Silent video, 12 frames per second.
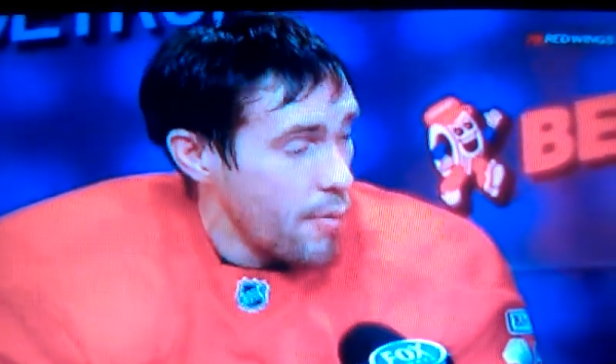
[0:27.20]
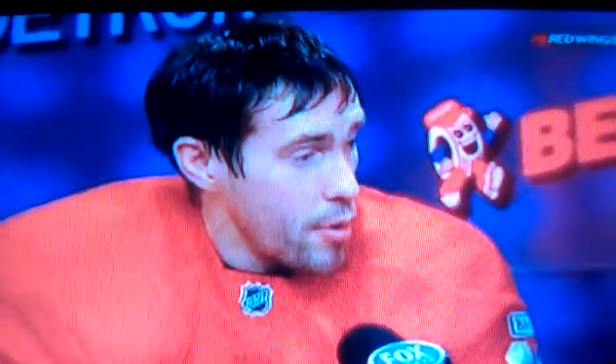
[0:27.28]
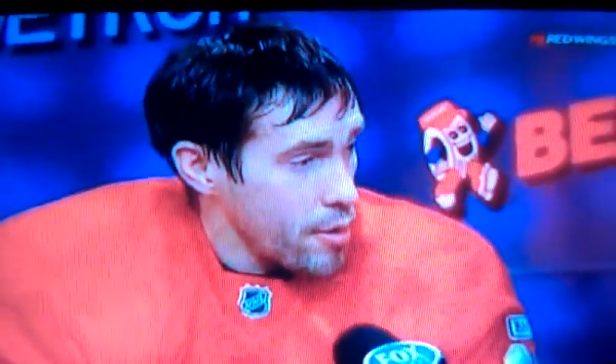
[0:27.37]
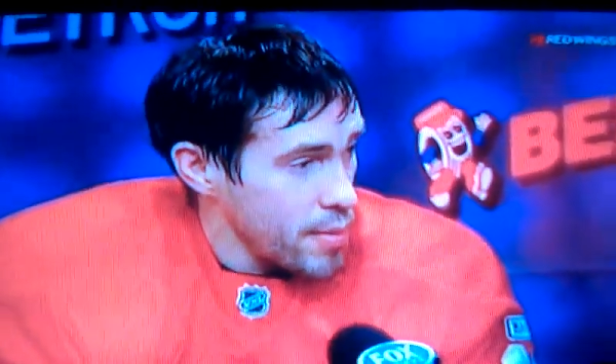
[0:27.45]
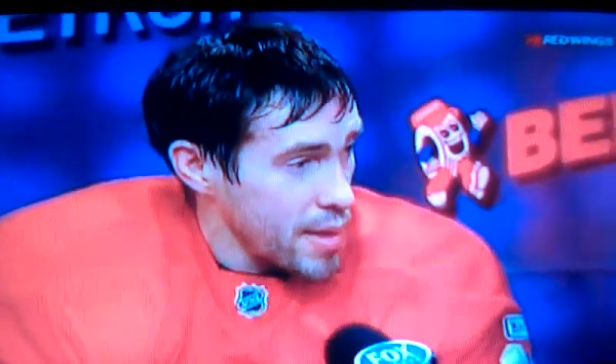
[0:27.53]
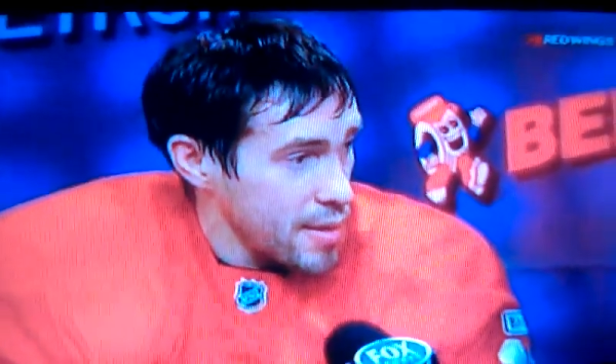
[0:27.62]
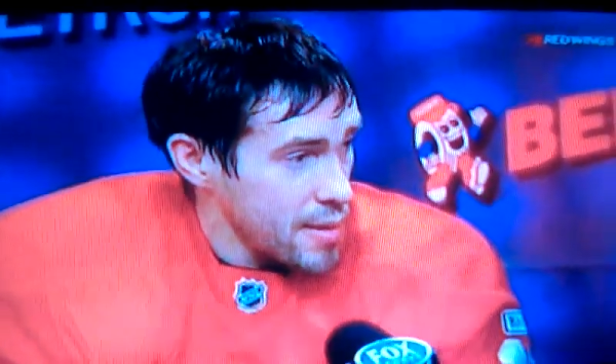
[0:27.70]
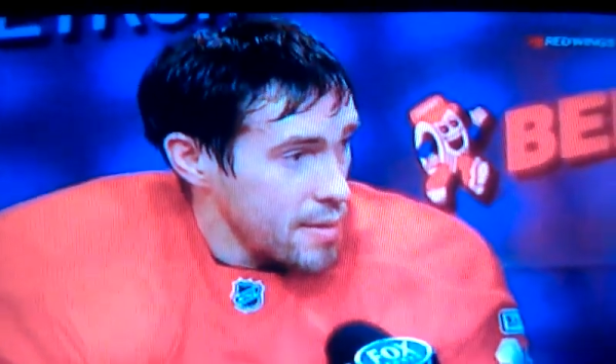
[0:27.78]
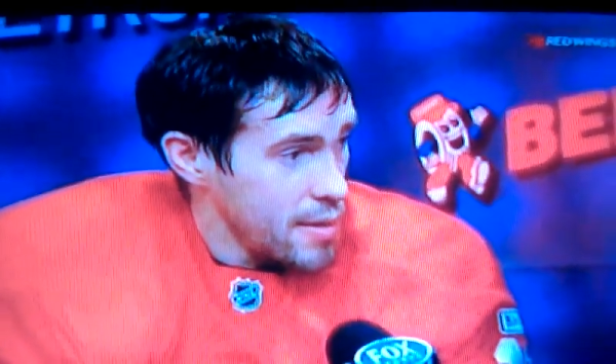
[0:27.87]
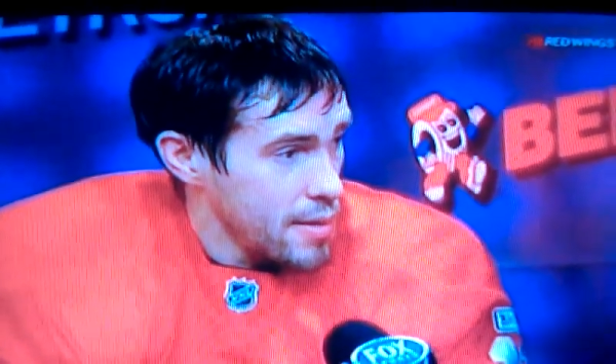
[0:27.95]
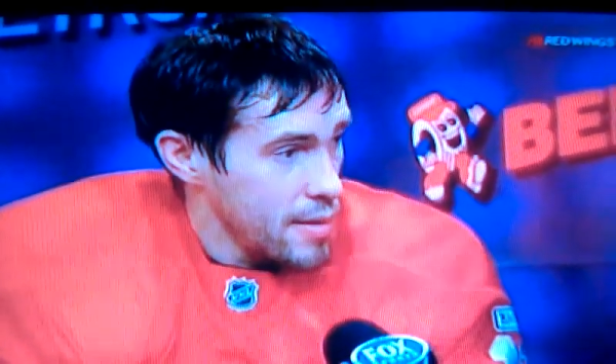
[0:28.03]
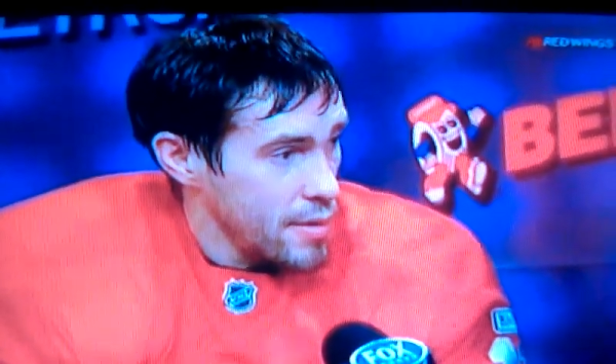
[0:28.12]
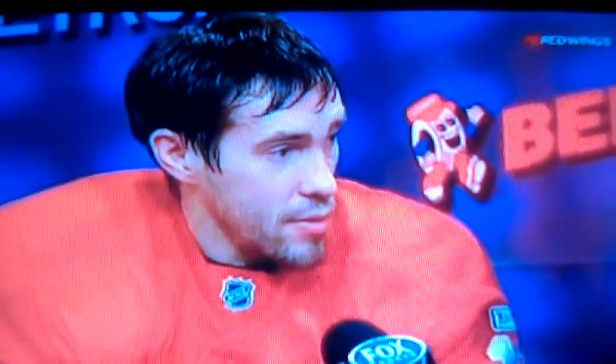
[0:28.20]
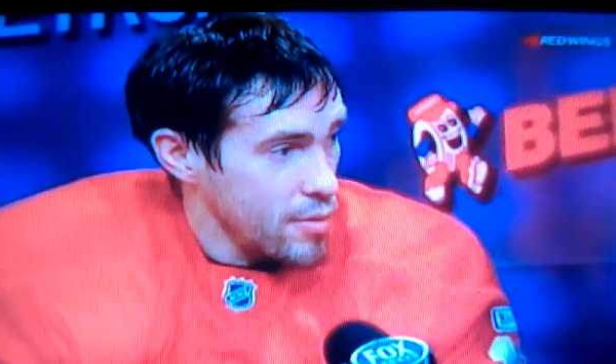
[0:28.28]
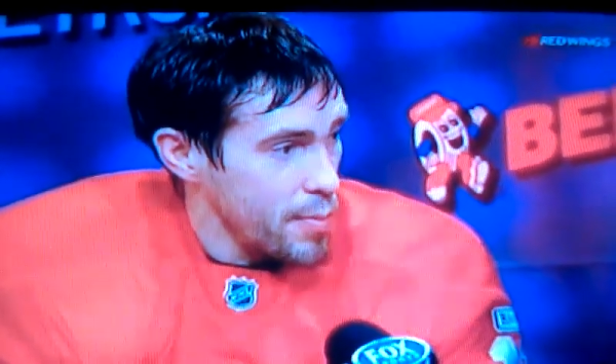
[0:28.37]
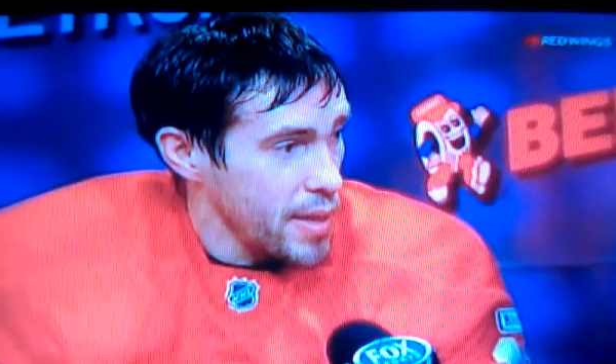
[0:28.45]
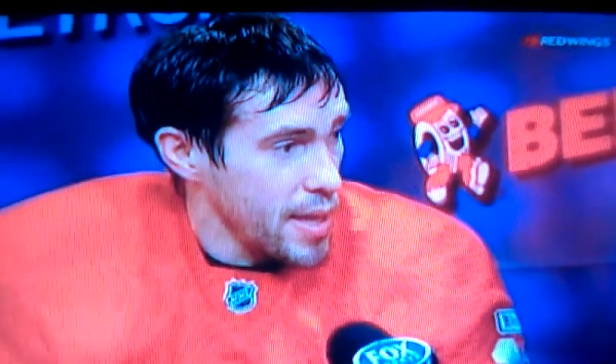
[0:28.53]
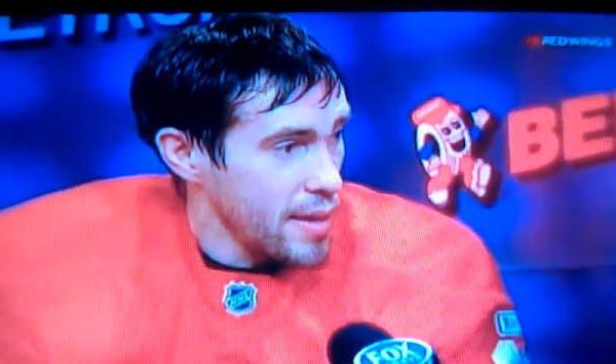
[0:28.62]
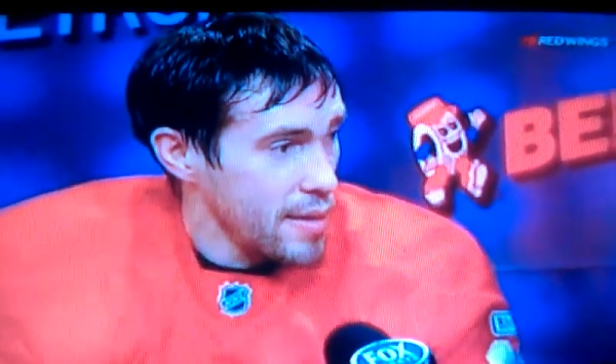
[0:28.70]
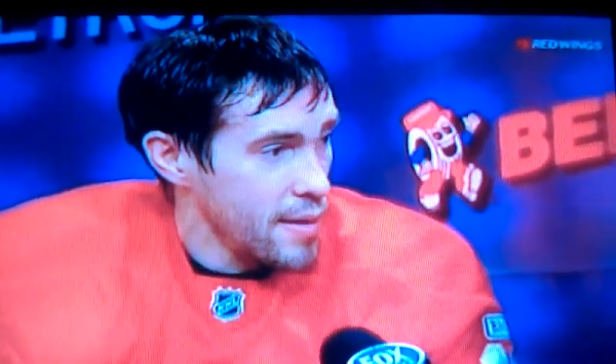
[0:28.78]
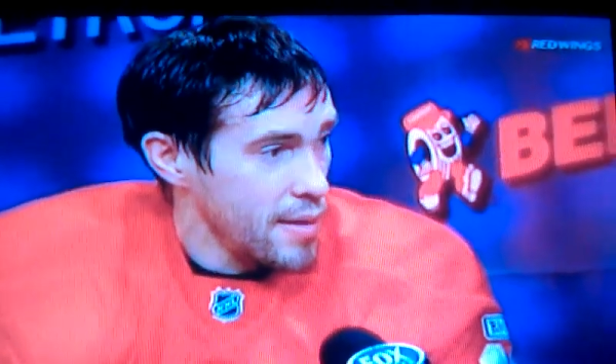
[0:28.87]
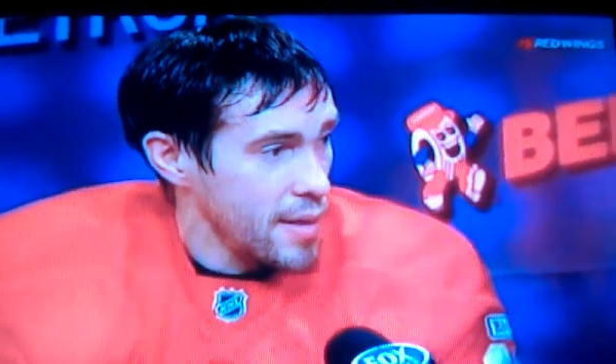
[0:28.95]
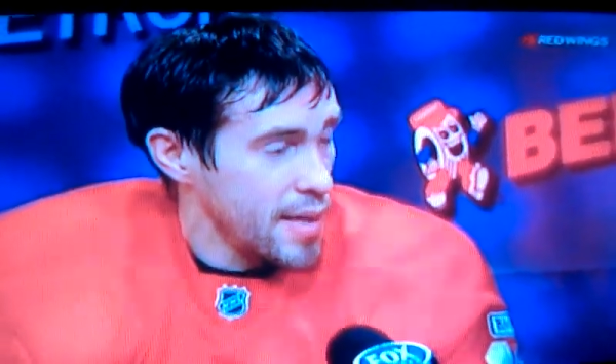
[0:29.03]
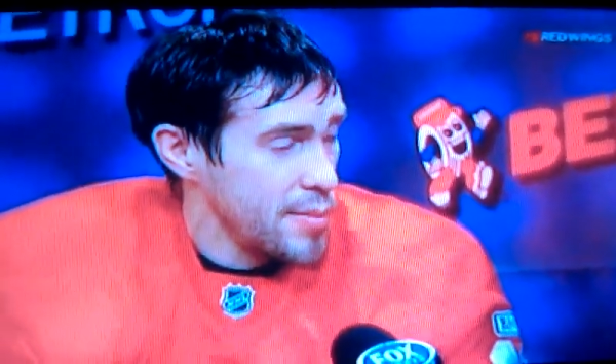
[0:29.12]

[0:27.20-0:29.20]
Bird make it good play, and